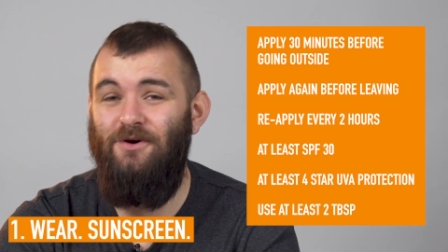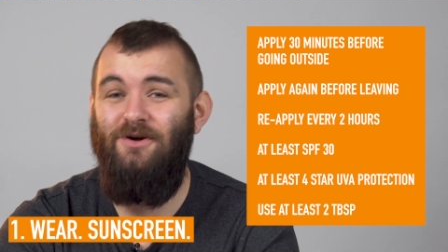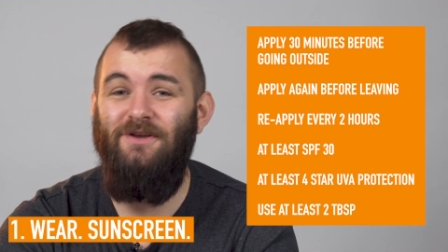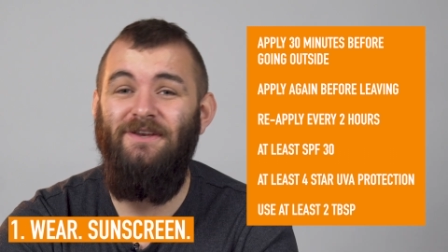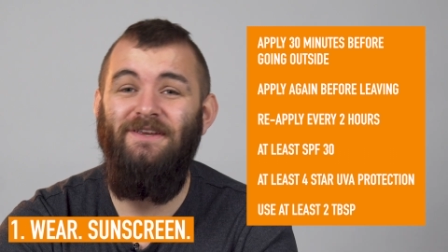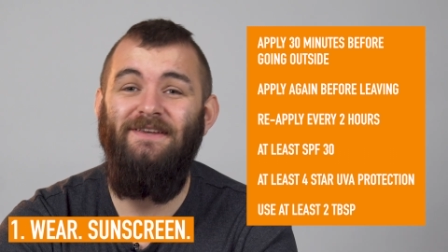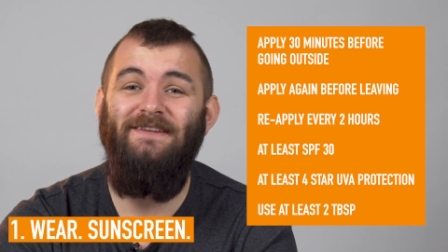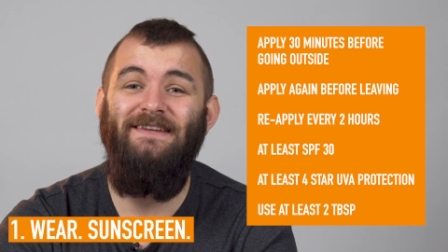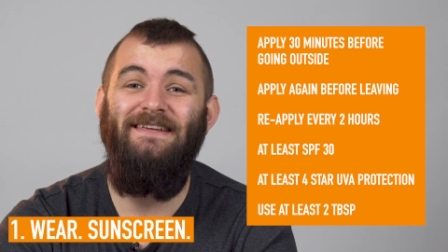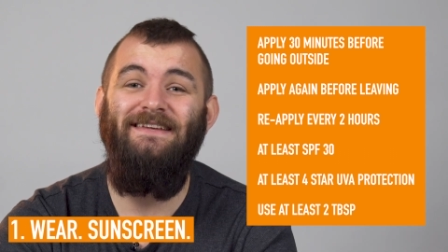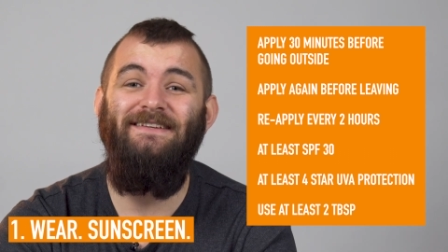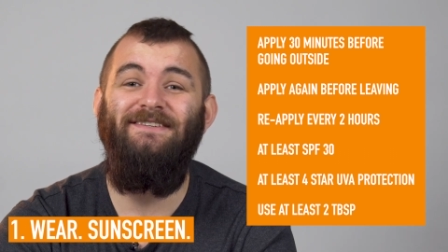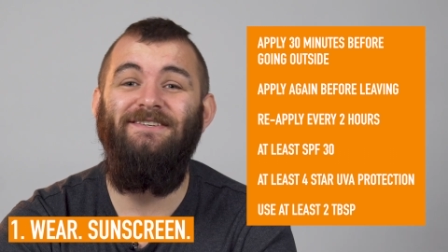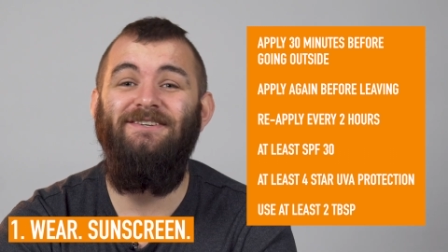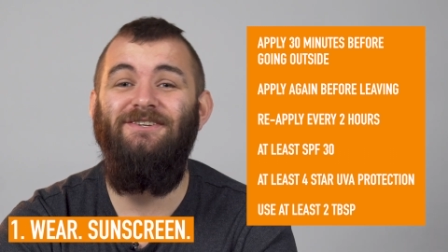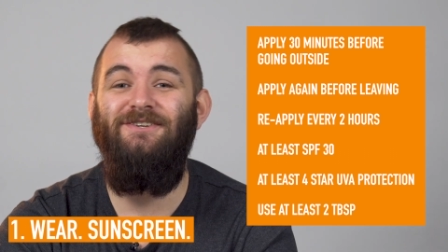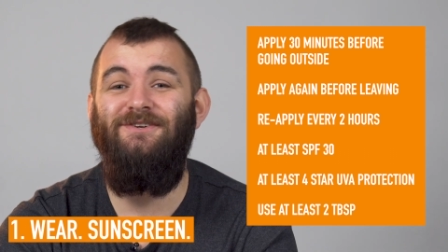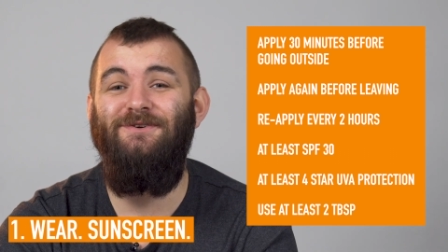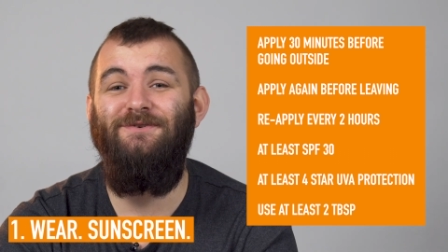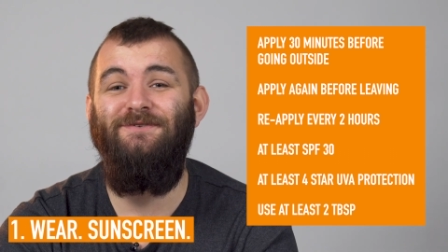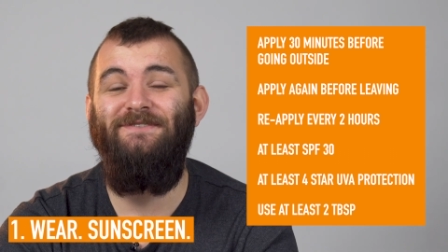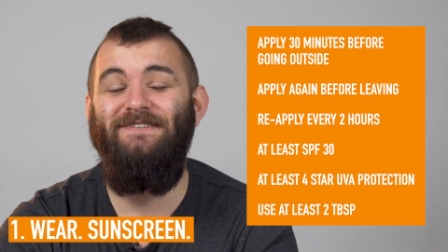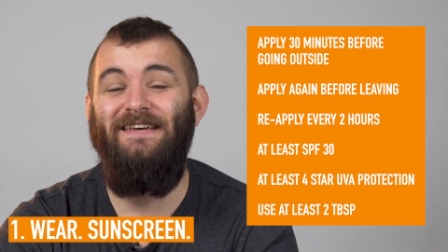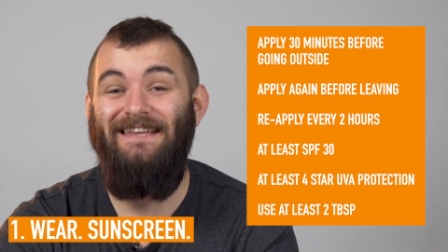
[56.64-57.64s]
you're going to need to
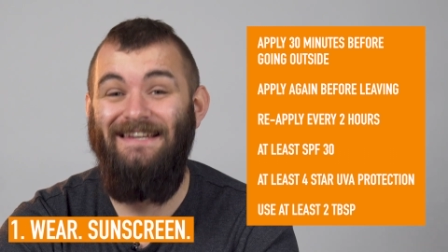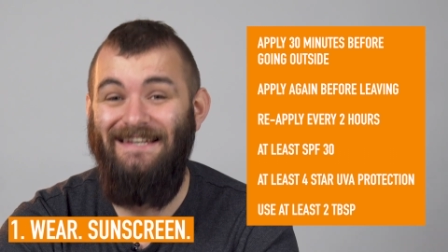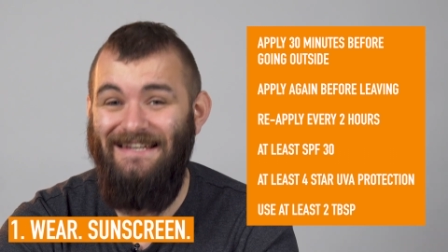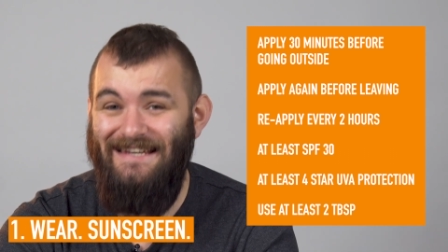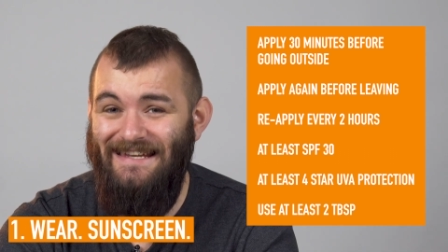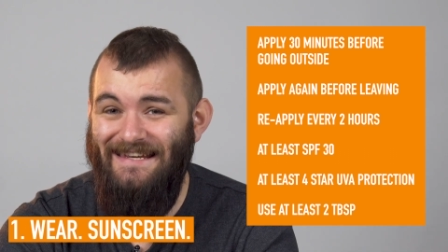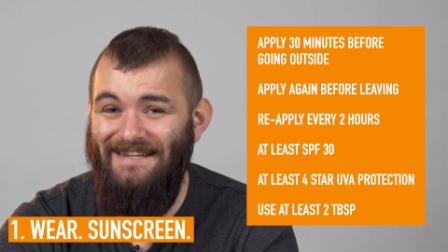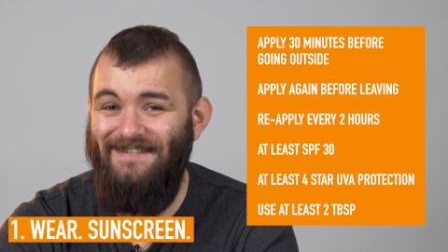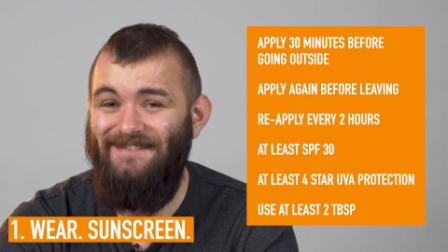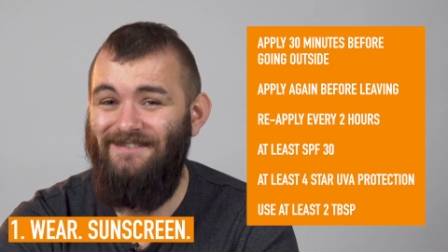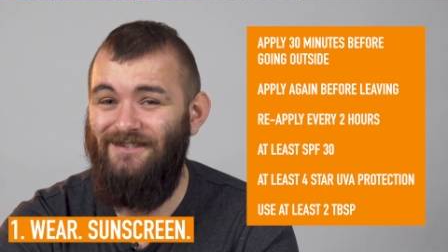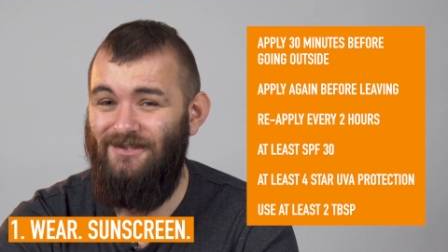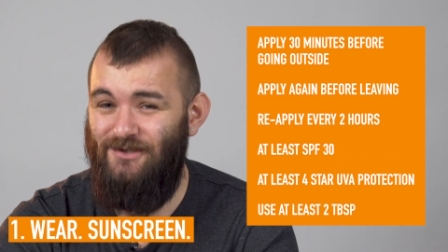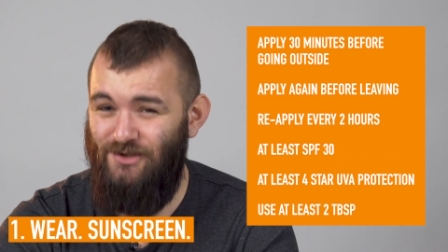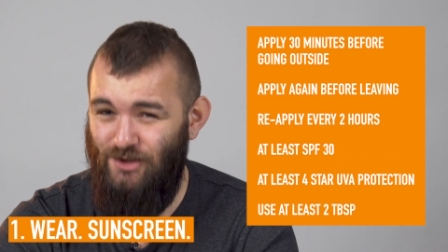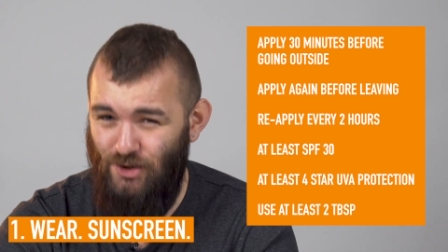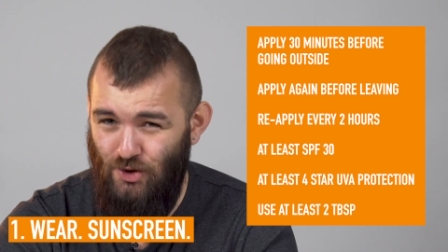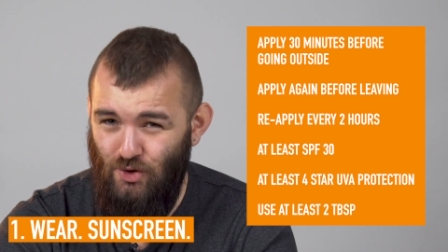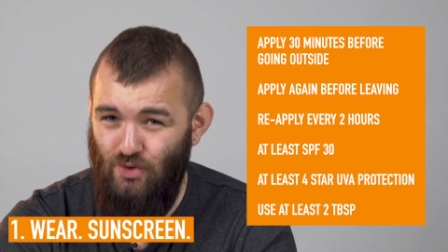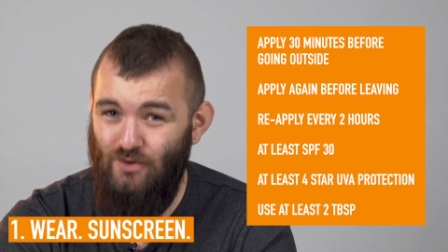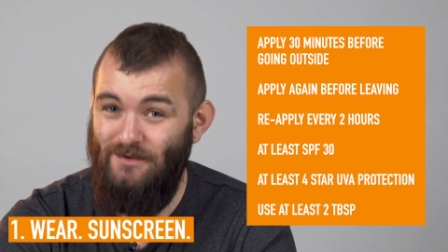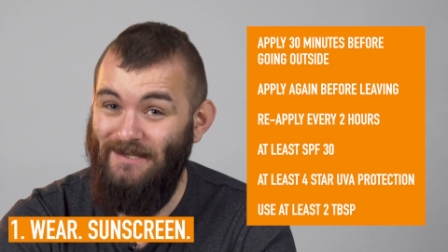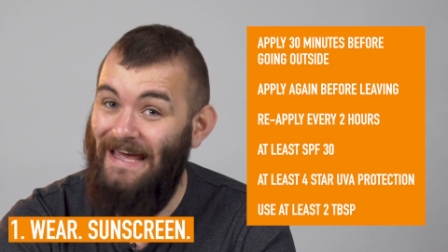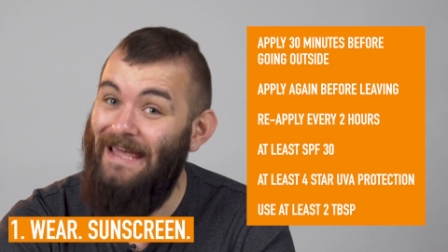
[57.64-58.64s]
use at least
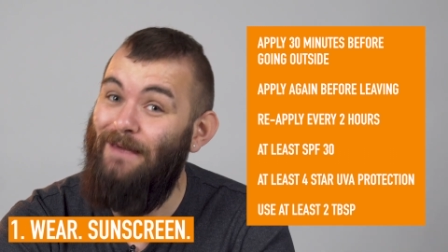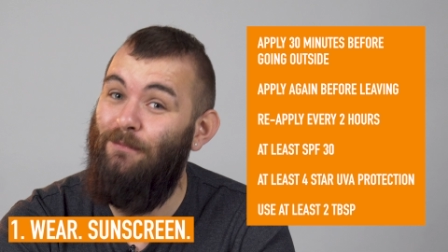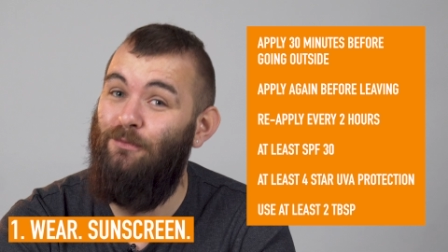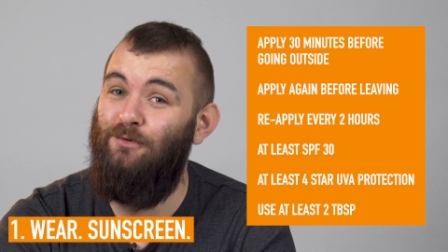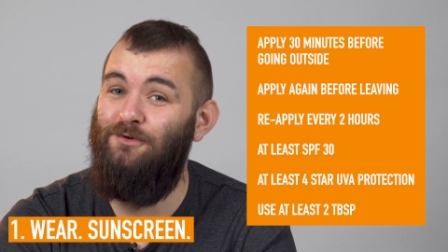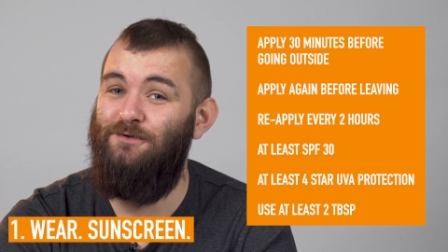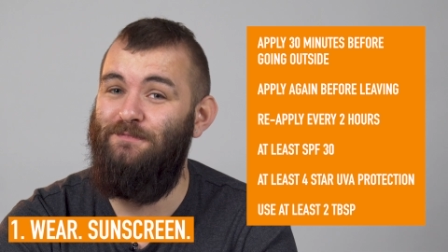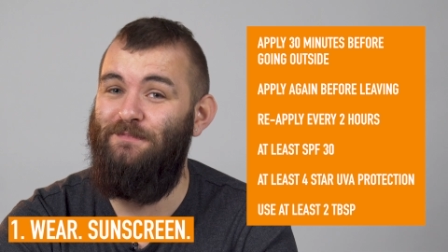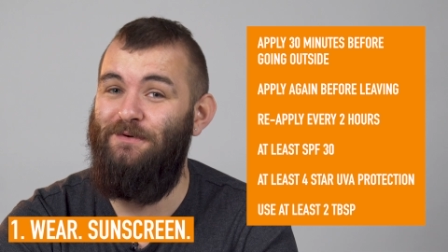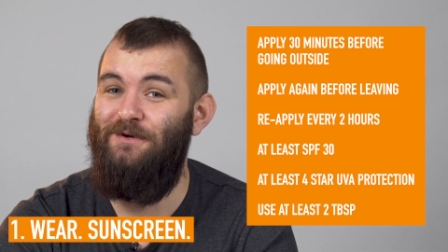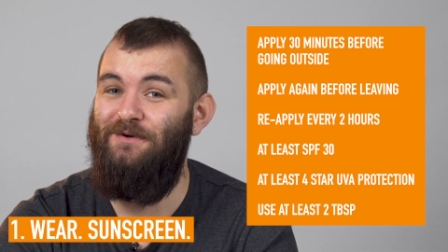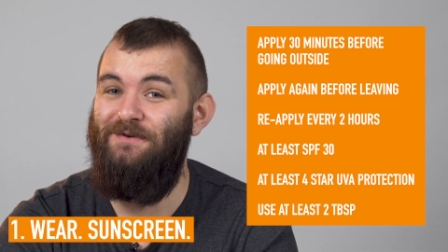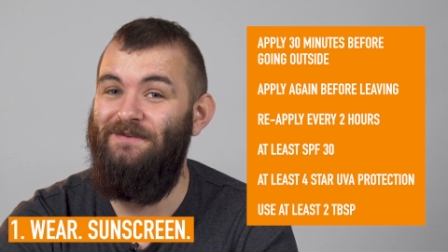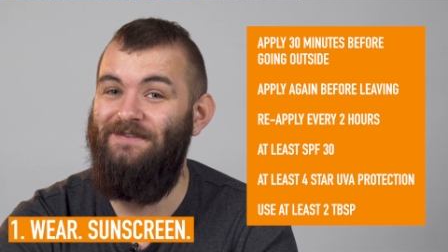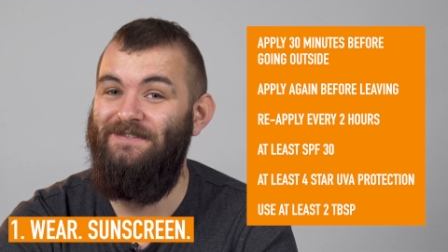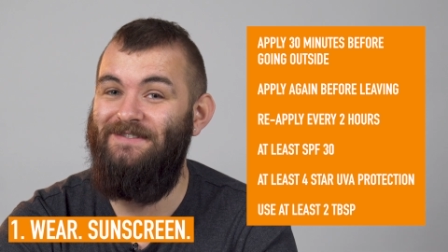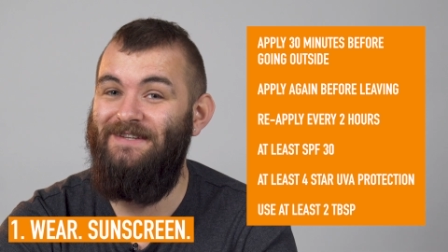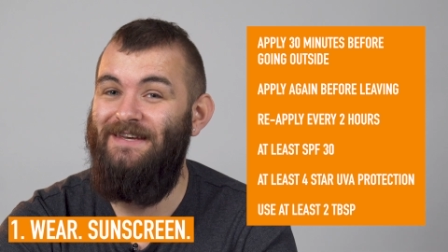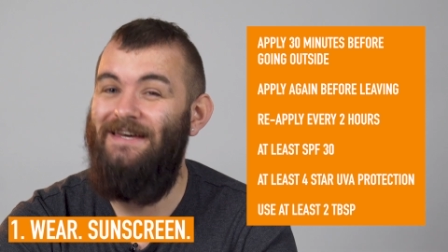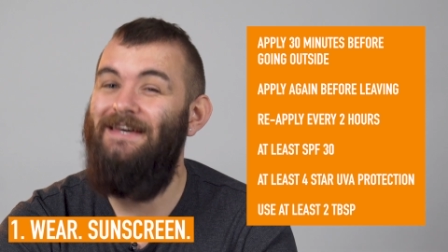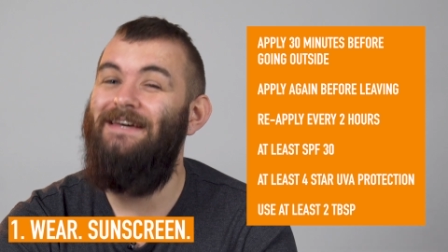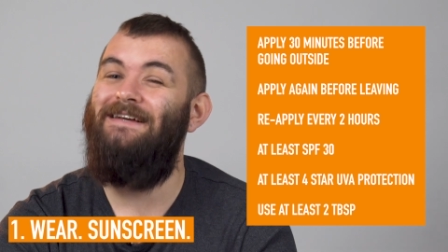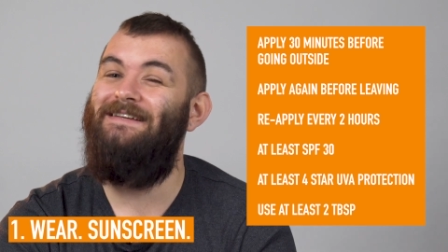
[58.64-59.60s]
2 tablespoons